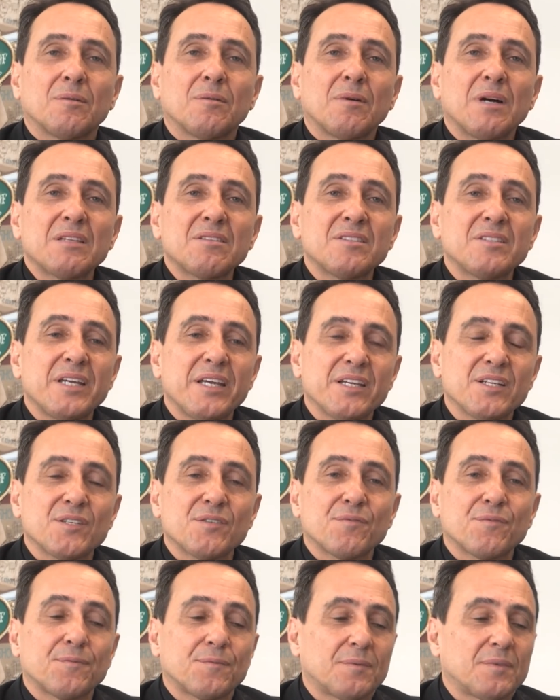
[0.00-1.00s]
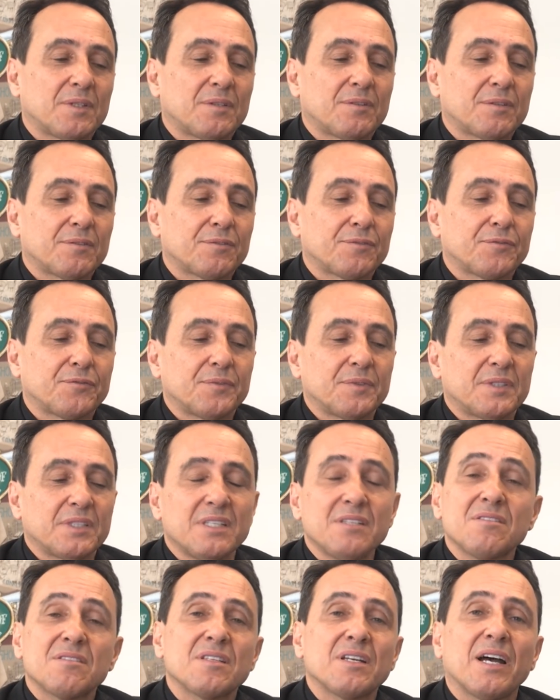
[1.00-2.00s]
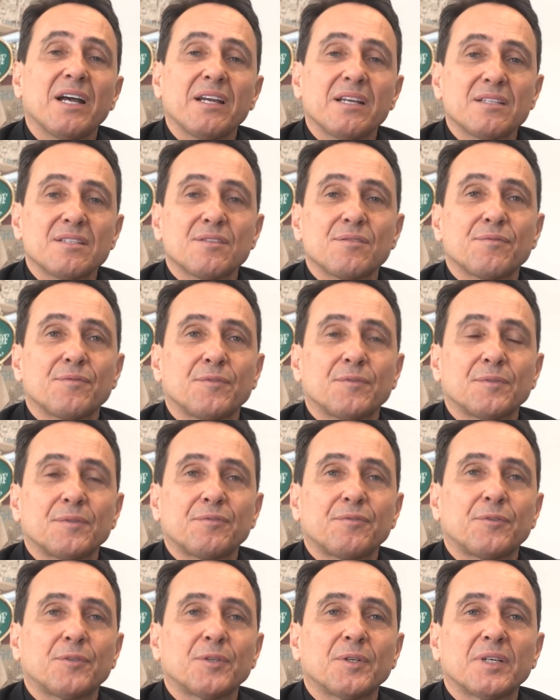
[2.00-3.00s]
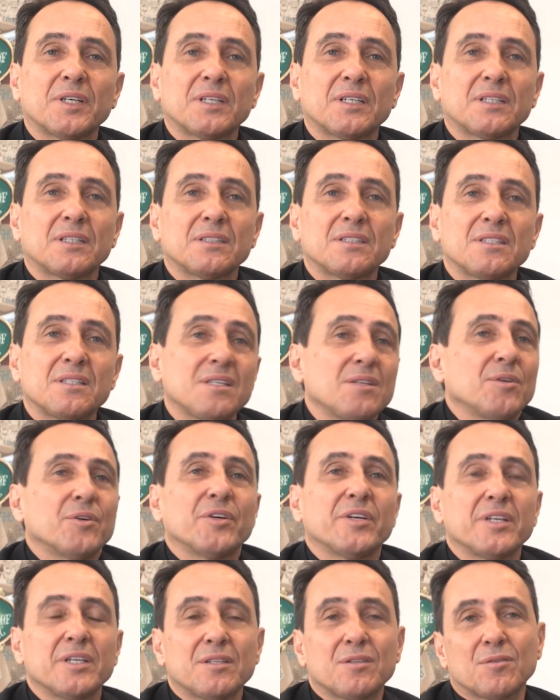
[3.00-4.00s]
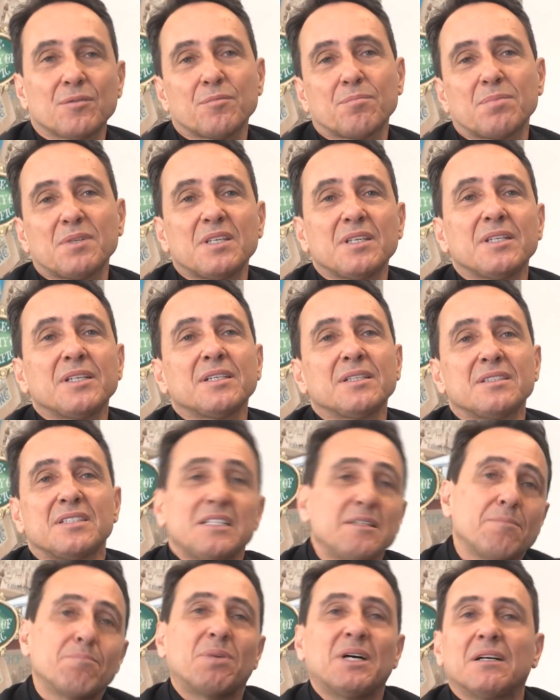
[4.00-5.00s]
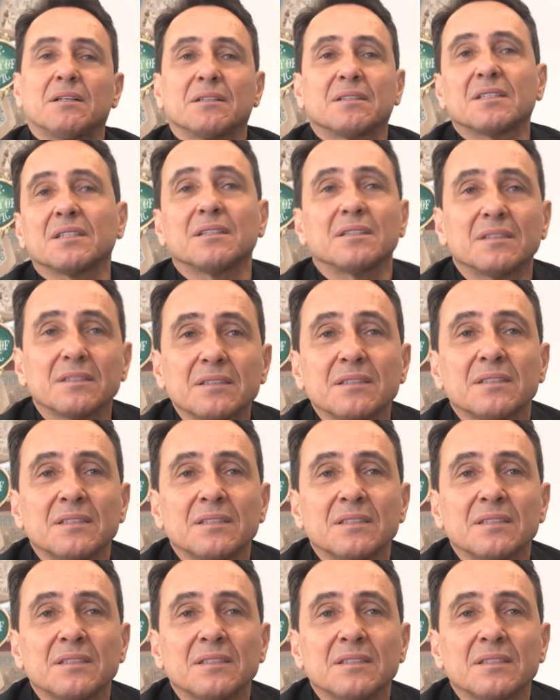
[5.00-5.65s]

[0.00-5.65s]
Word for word: What takes uh, in science for a theory to be debunked?